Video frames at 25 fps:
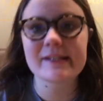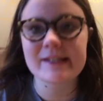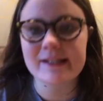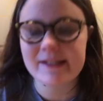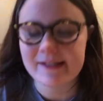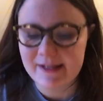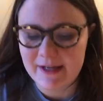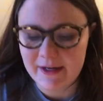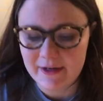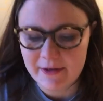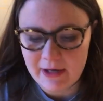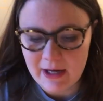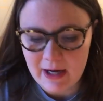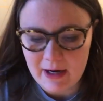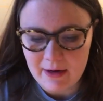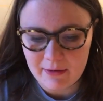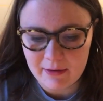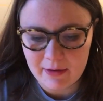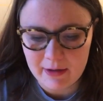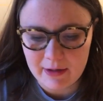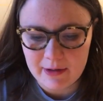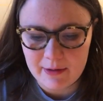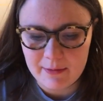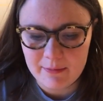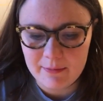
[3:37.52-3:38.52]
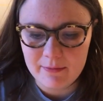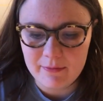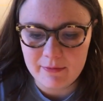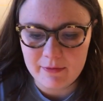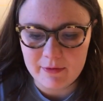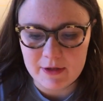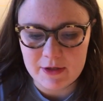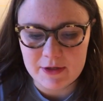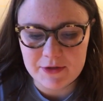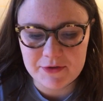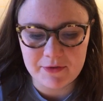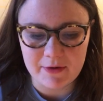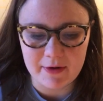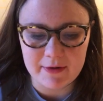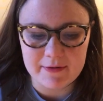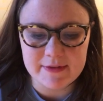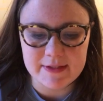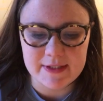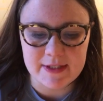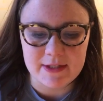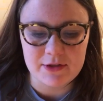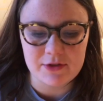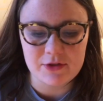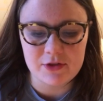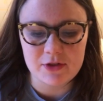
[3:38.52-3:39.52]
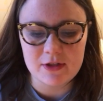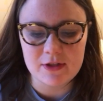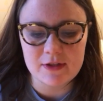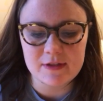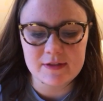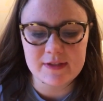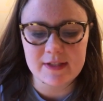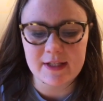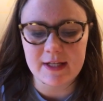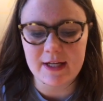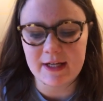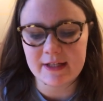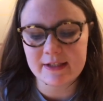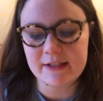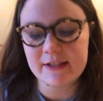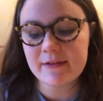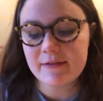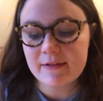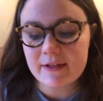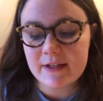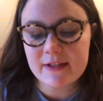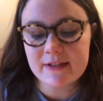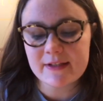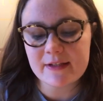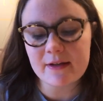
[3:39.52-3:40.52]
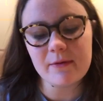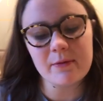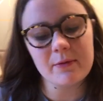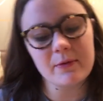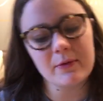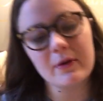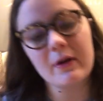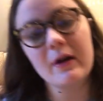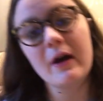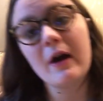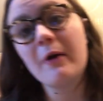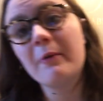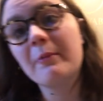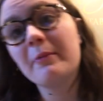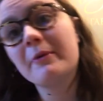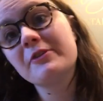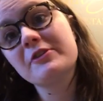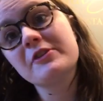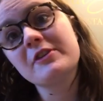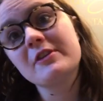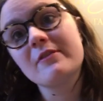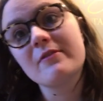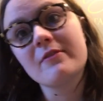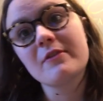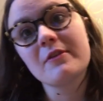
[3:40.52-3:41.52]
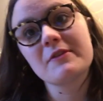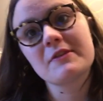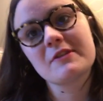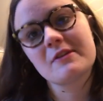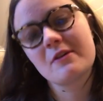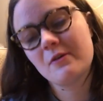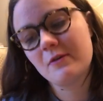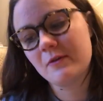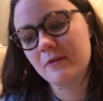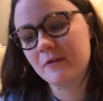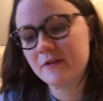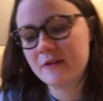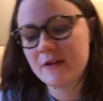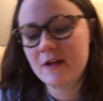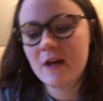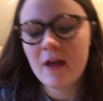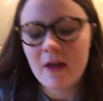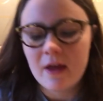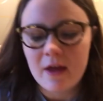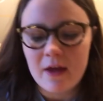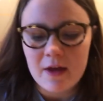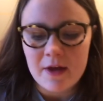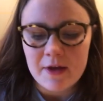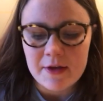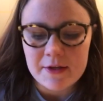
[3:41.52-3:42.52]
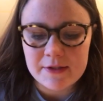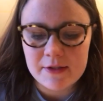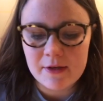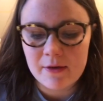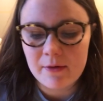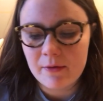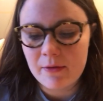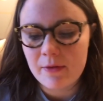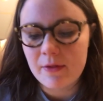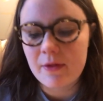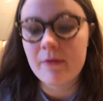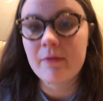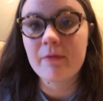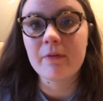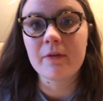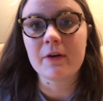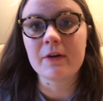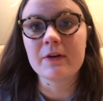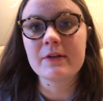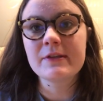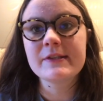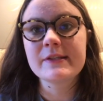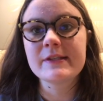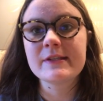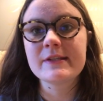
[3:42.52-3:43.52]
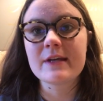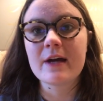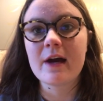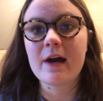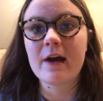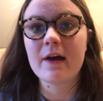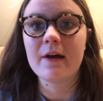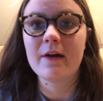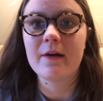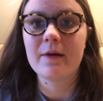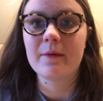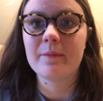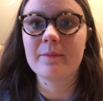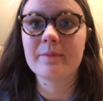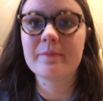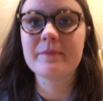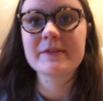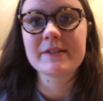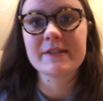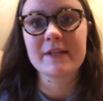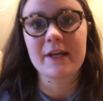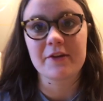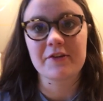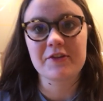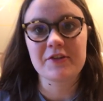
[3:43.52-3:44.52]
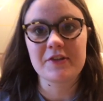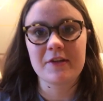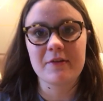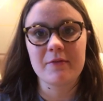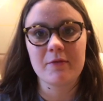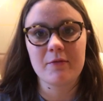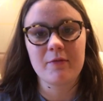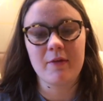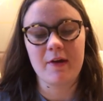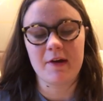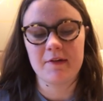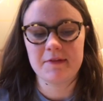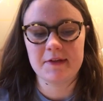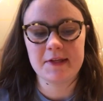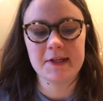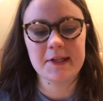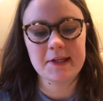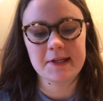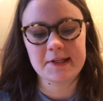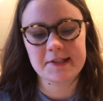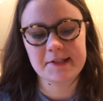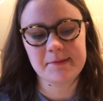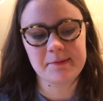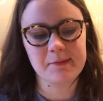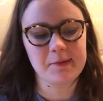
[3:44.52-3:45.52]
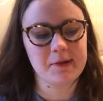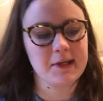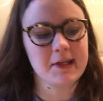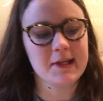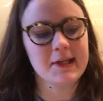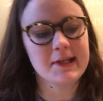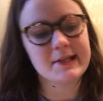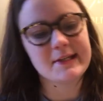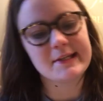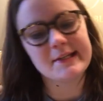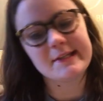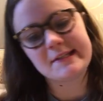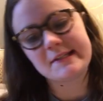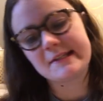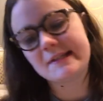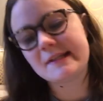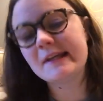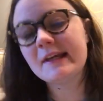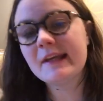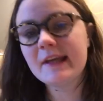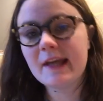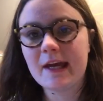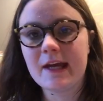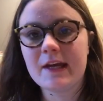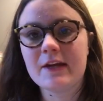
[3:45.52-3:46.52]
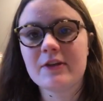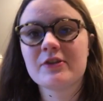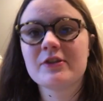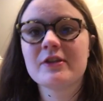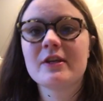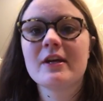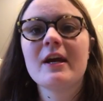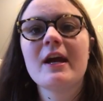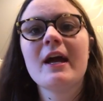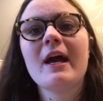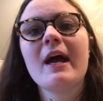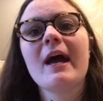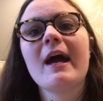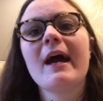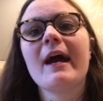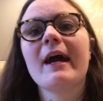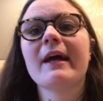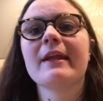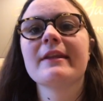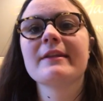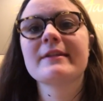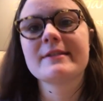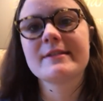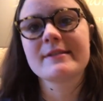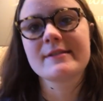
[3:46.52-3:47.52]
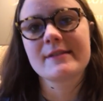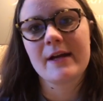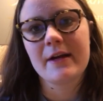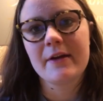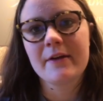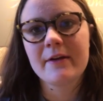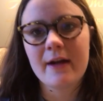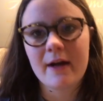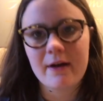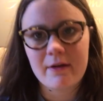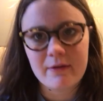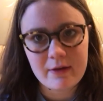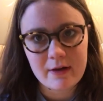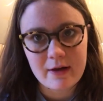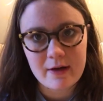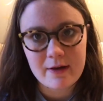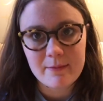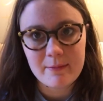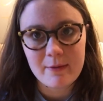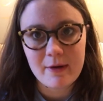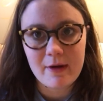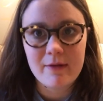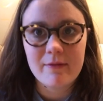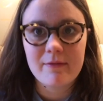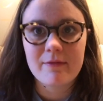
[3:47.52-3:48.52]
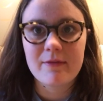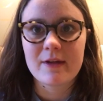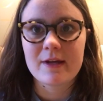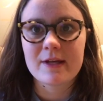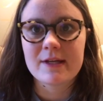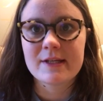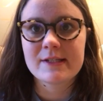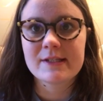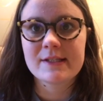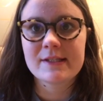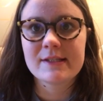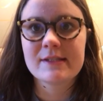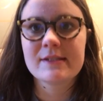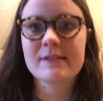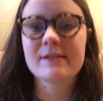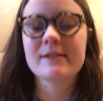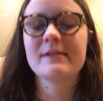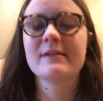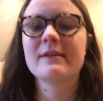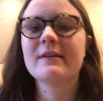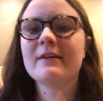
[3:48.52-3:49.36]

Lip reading: desired outcome for each 5 stations and activities that will help achieve those goals? So the first section of 5B lesson plan is engage, and the desired outcome of this